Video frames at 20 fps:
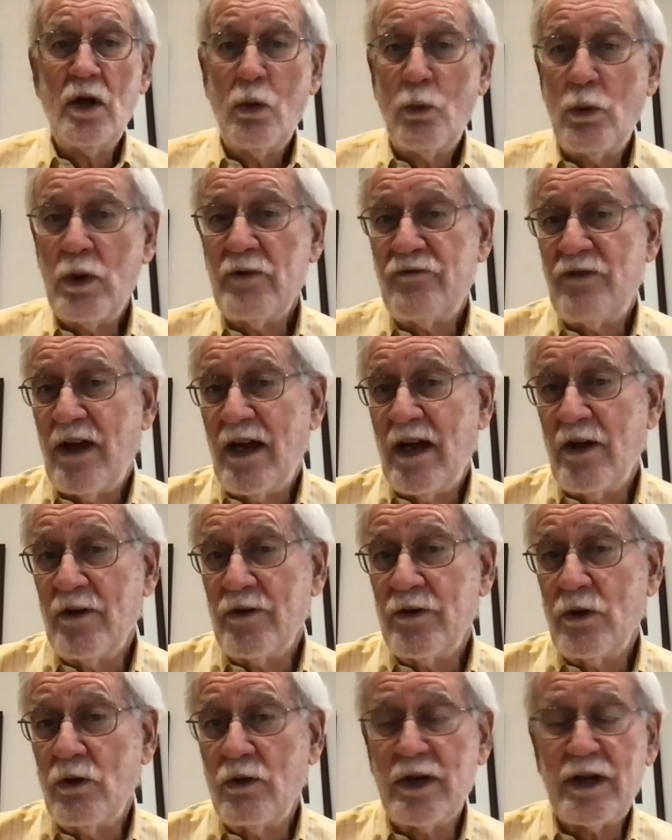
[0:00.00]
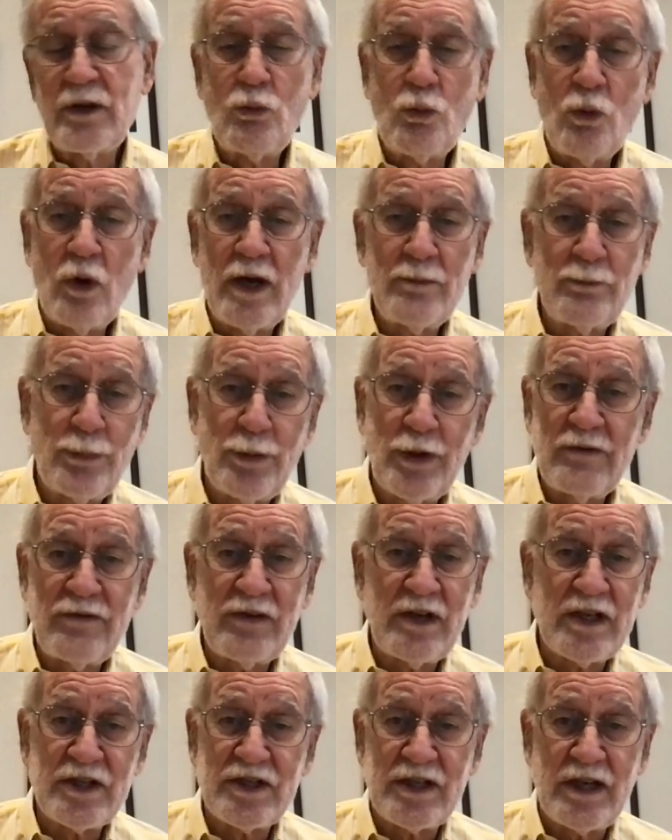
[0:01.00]
We found only 1
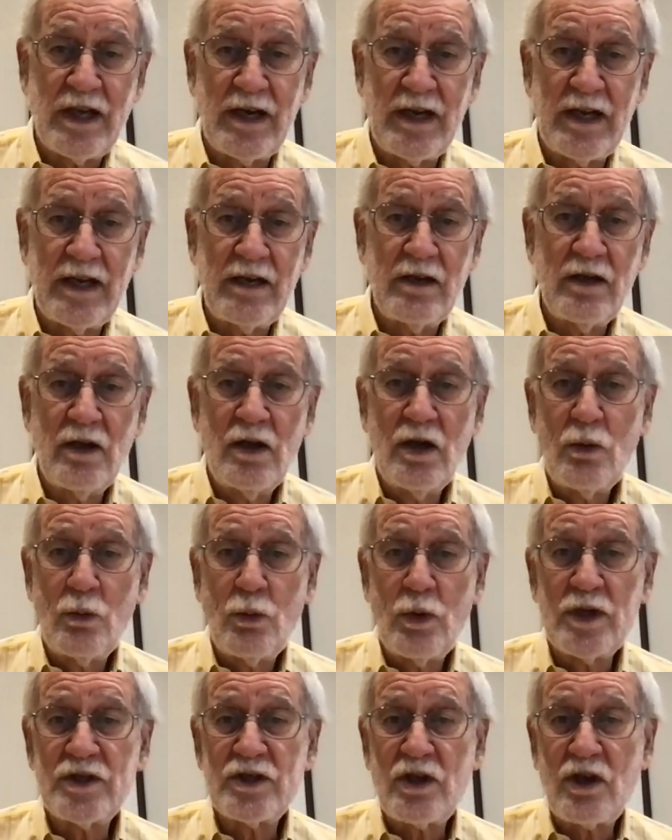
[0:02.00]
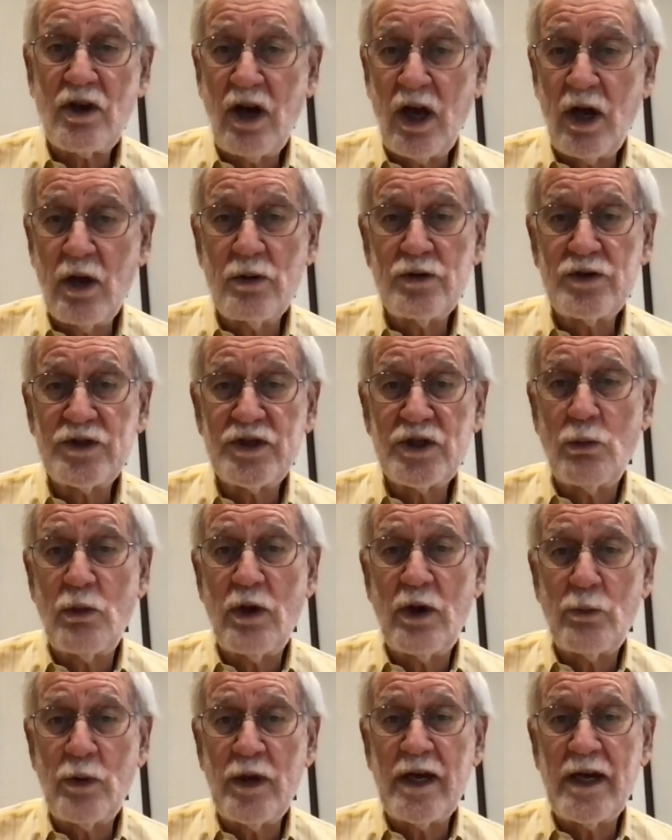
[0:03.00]
previous study was close to
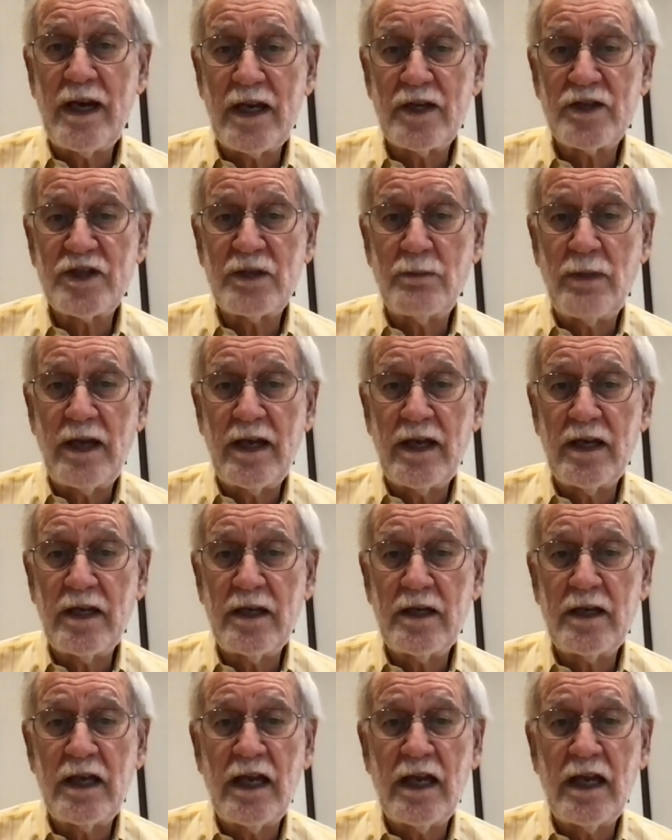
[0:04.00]
what we had estimated,